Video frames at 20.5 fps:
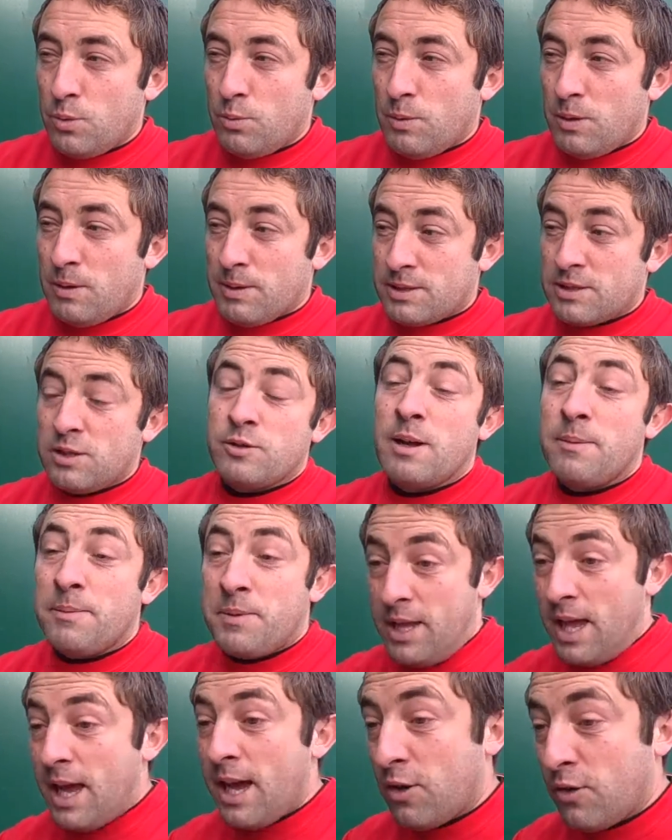
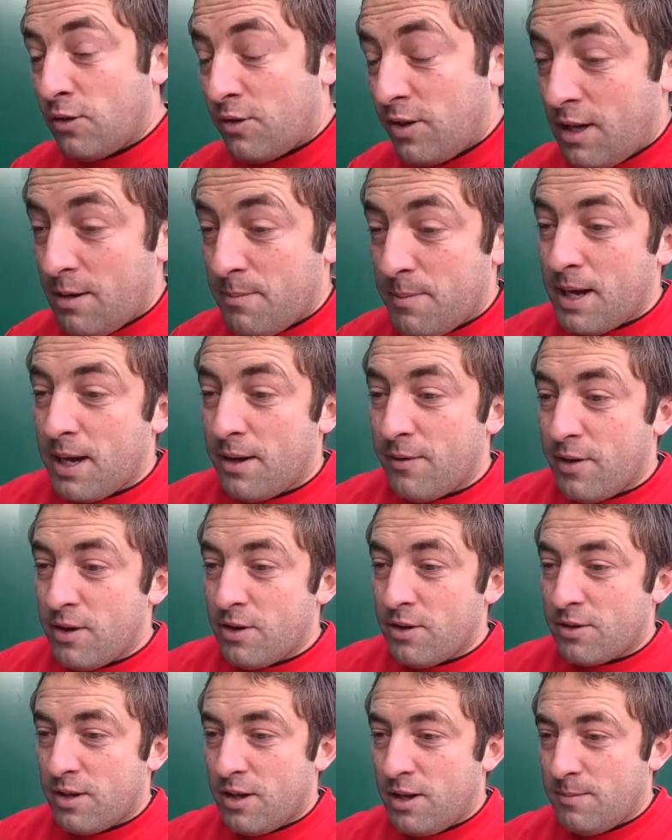Southampton, yeah, good team, yeah,
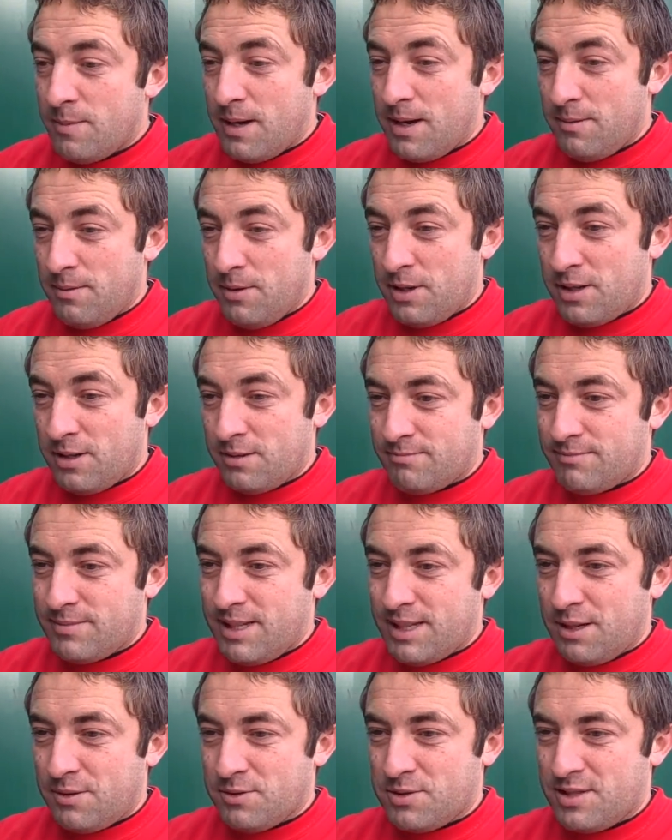very good team, yeah. Like I
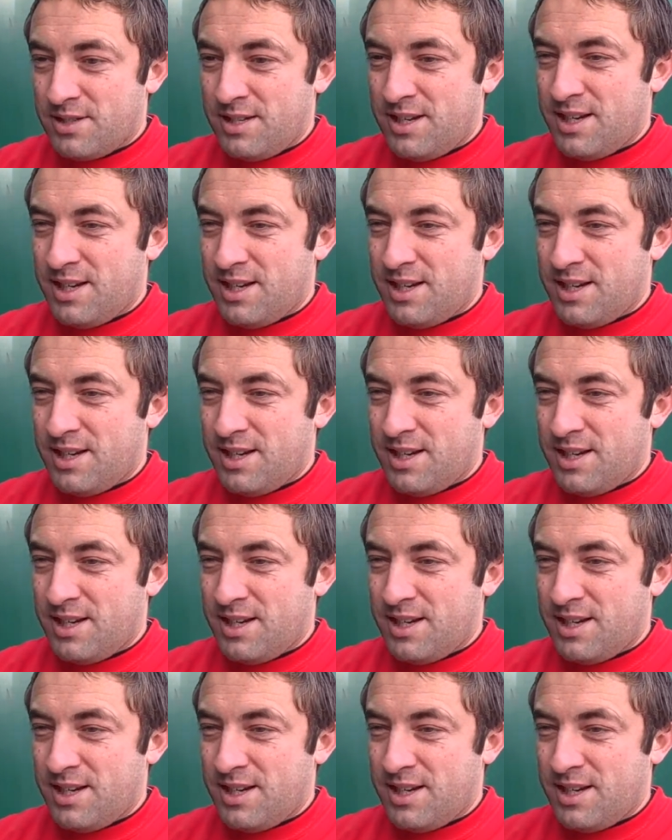think that was the